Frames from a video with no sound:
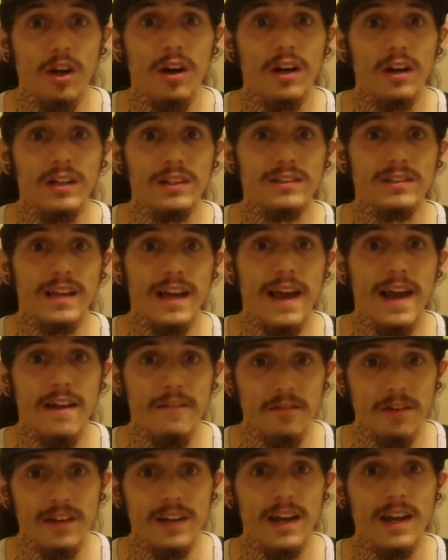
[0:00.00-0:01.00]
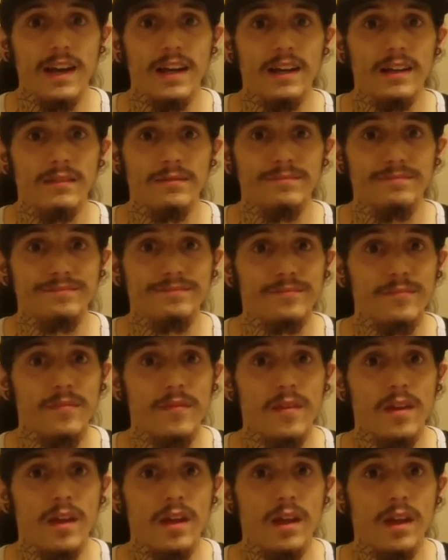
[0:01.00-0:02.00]
vlogs every day.
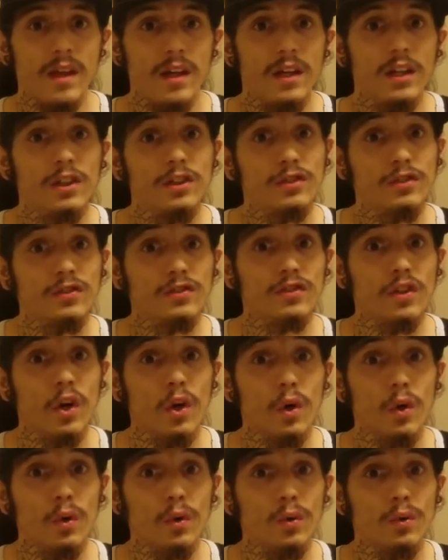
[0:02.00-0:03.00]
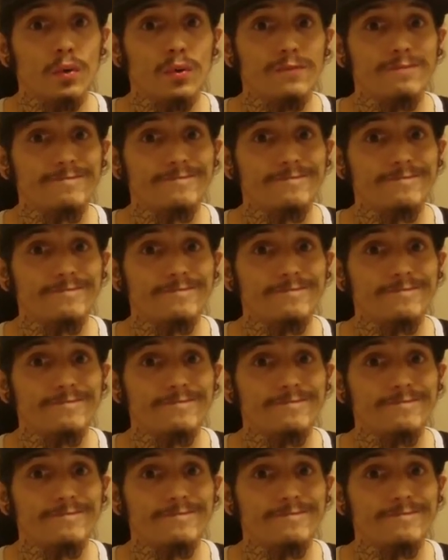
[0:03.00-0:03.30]
So,